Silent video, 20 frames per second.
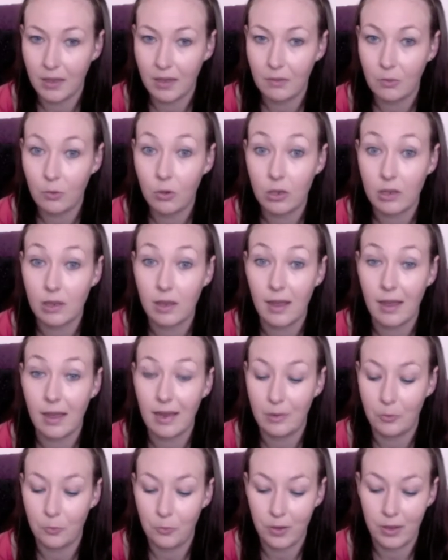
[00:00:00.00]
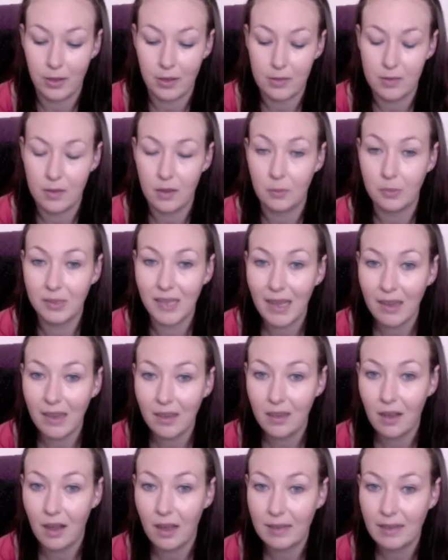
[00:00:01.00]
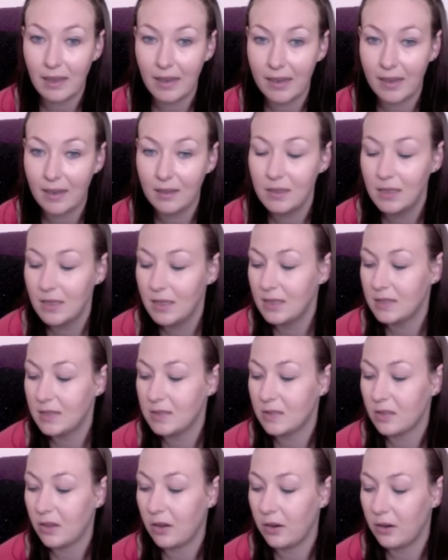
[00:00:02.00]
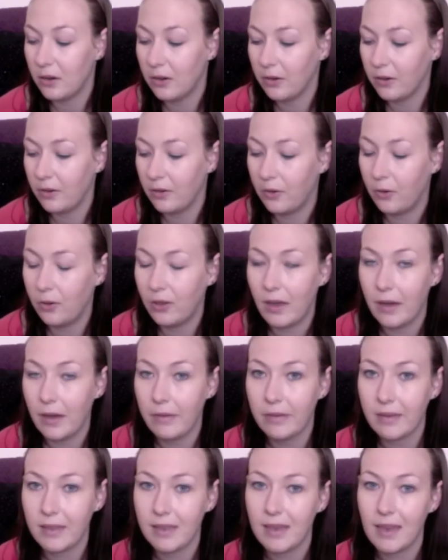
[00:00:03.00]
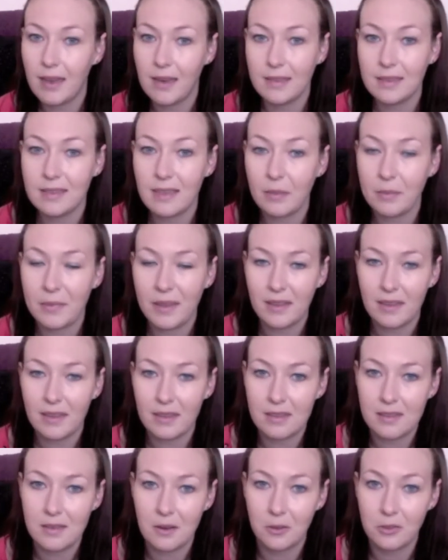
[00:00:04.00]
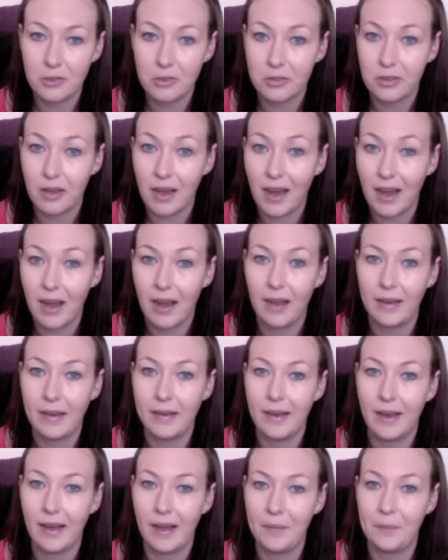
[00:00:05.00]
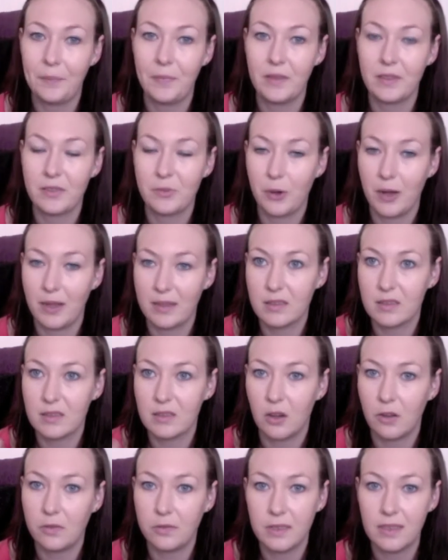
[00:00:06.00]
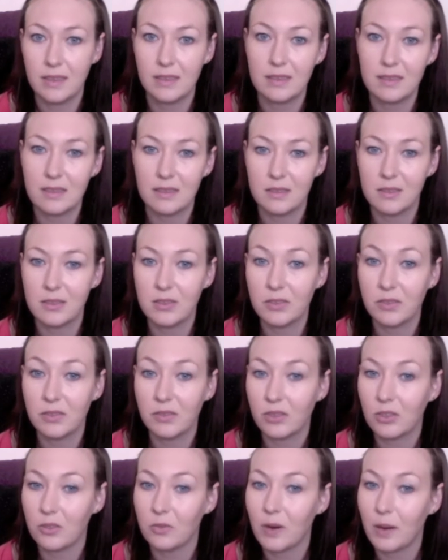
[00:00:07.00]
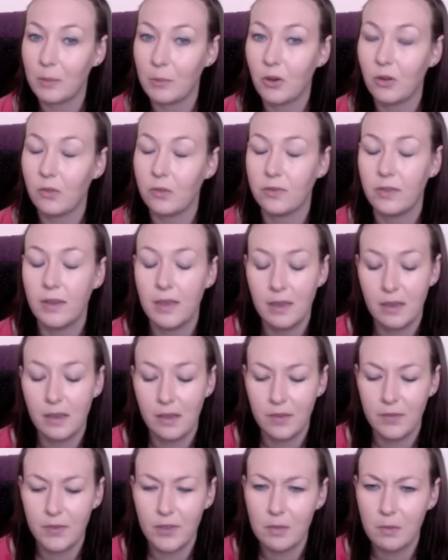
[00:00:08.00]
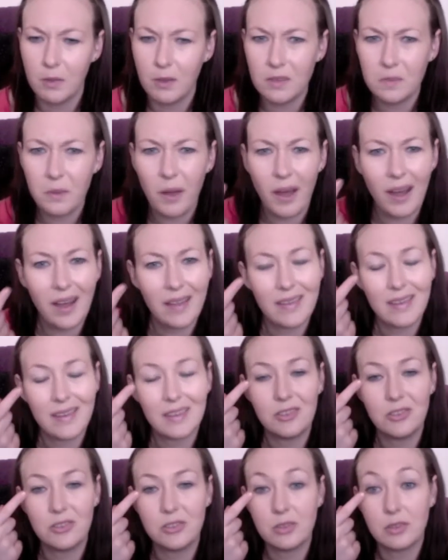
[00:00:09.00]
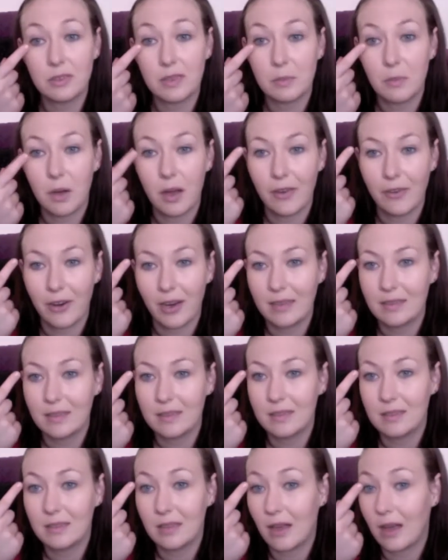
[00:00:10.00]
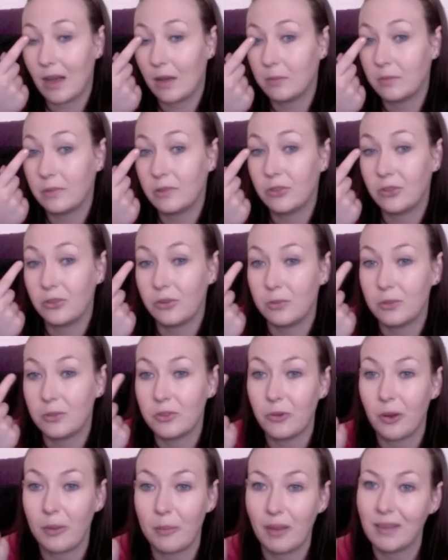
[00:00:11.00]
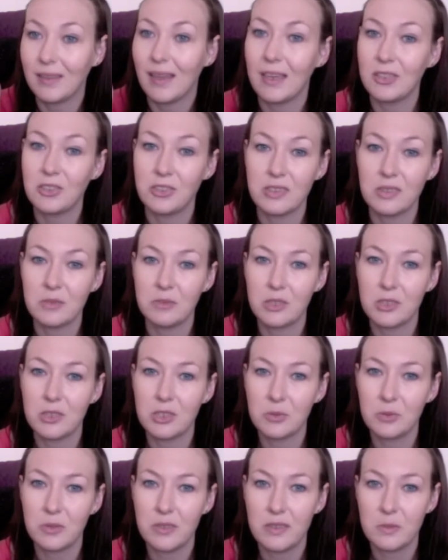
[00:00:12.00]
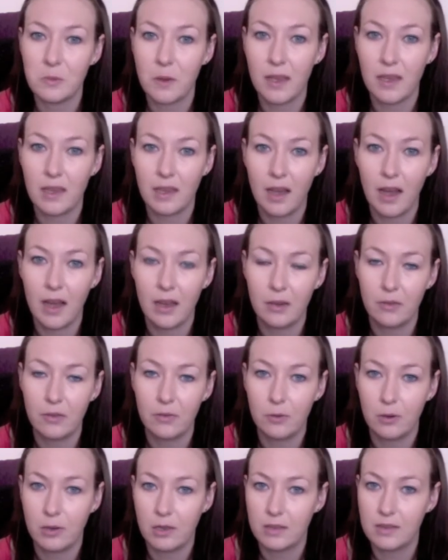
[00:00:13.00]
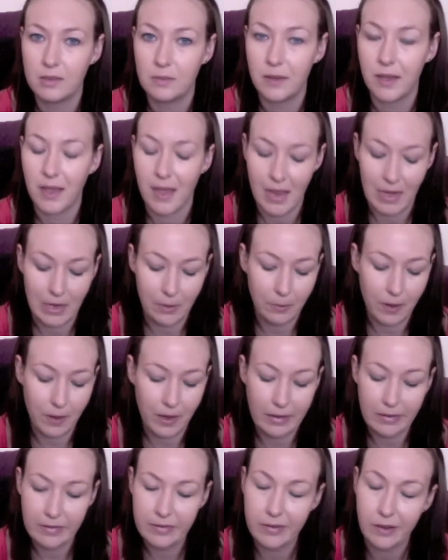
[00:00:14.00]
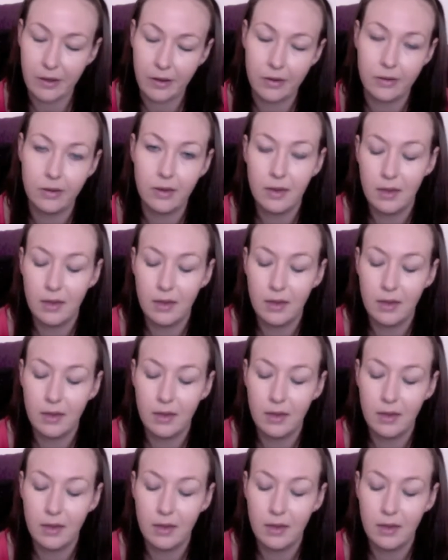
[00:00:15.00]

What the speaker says: waterline with a black eyeliner, so all I really need is something that's not too hard, is quite soft and isn't sort of going to rub off. For the most part it usually migrates to in between my lashes, which is where you kind of want it to be anyway, so